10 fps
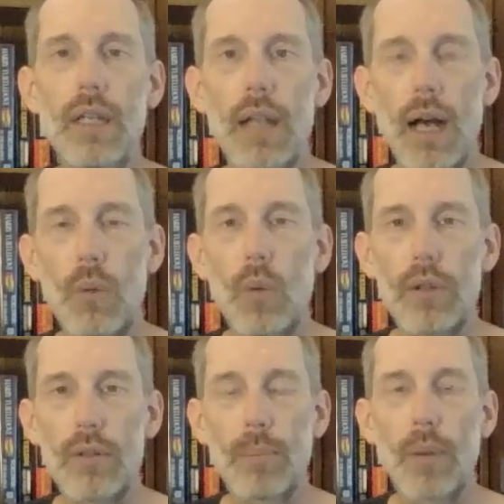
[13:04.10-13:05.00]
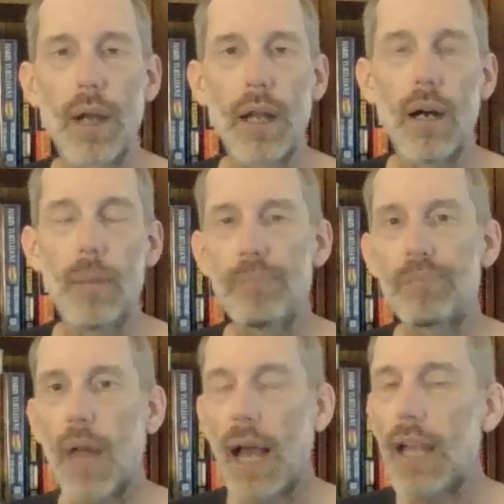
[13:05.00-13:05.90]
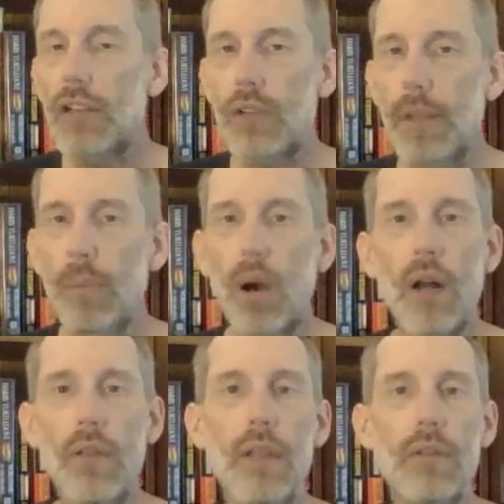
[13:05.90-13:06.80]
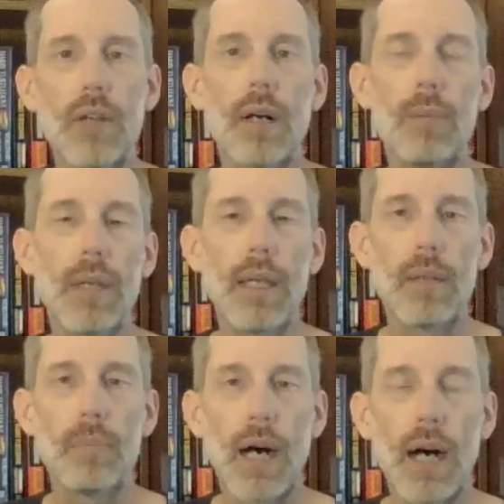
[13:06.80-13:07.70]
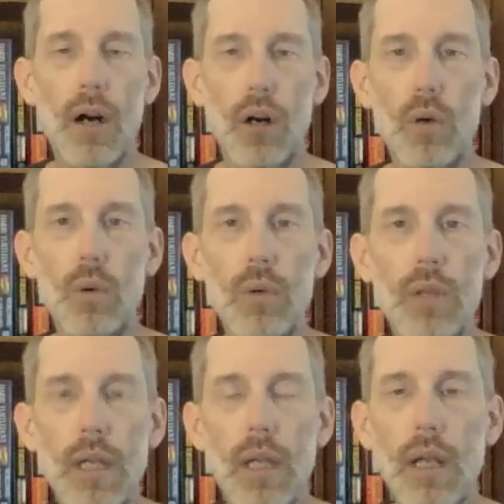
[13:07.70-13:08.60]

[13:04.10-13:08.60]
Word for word: scene I want to bring up, I actually brought this up in my old